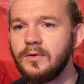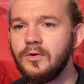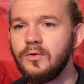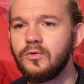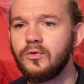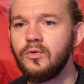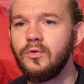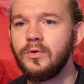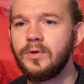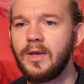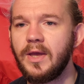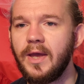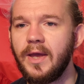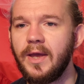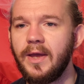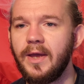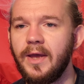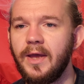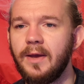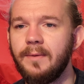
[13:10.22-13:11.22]
you
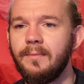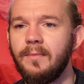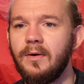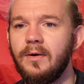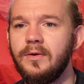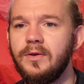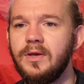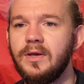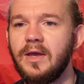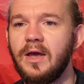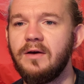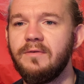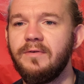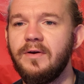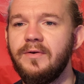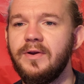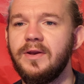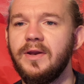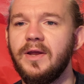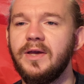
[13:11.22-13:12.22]
get a
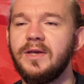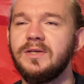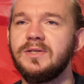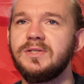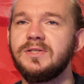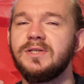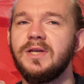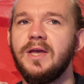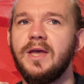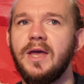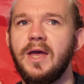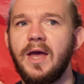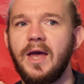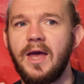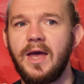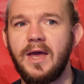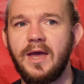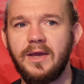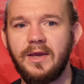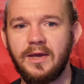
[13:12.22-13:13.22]
very nice
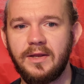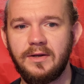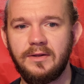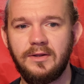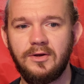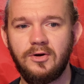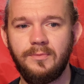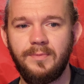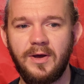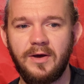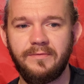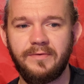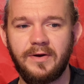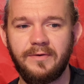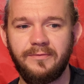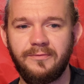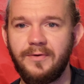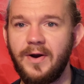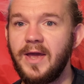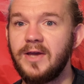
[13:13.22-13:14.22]
kind of little bit of
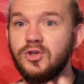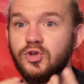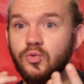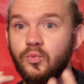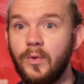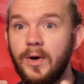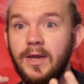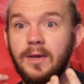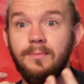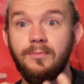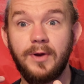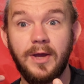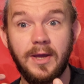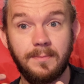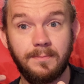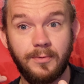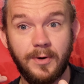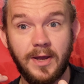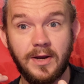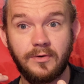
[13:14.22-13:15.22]
a fresh white
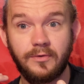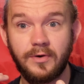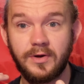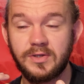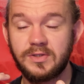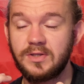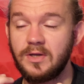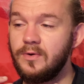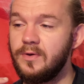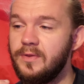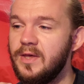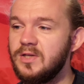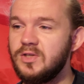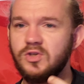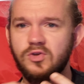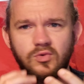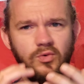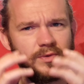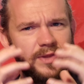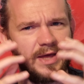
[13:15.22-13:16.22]
bread crust out of
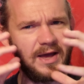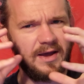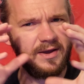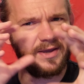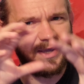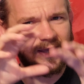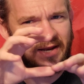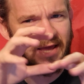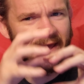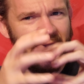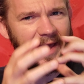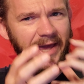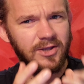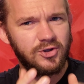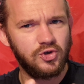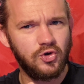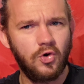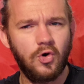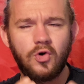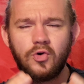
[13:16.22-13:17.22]
this. You know, that kind of
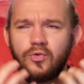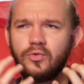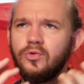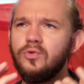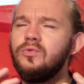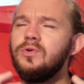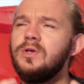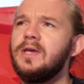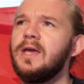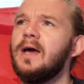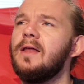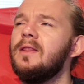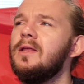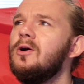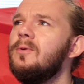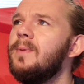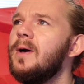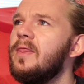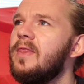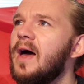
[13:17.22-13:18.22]
hedgehog roll. You get a
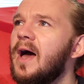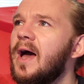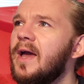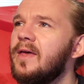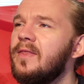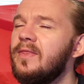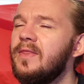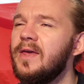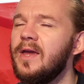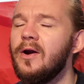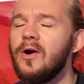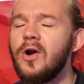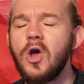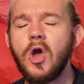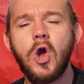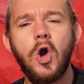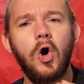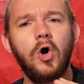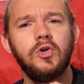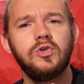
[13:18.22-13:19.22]
little bit of that in there.
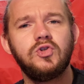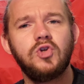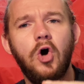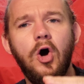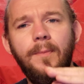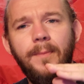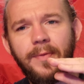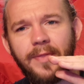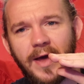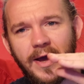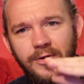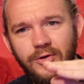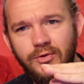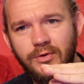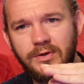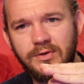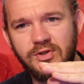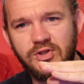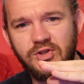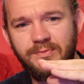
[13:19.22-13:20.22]
On top of that,
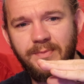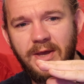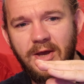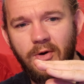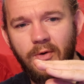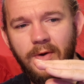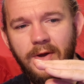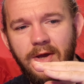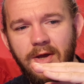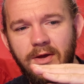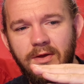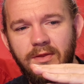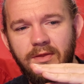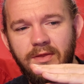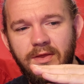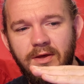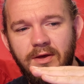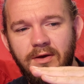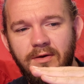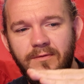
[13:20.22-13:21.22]
you can smell
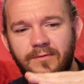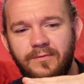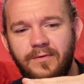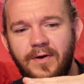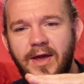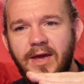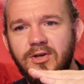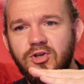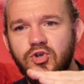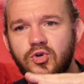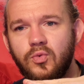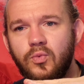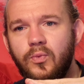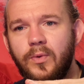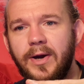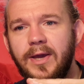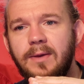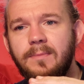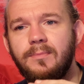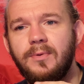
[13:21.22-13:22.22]
the fresh
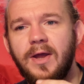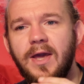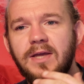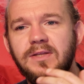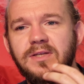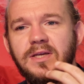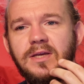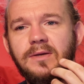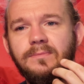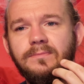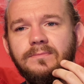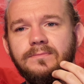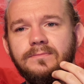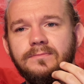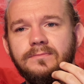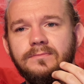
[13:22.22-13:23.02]
white bready.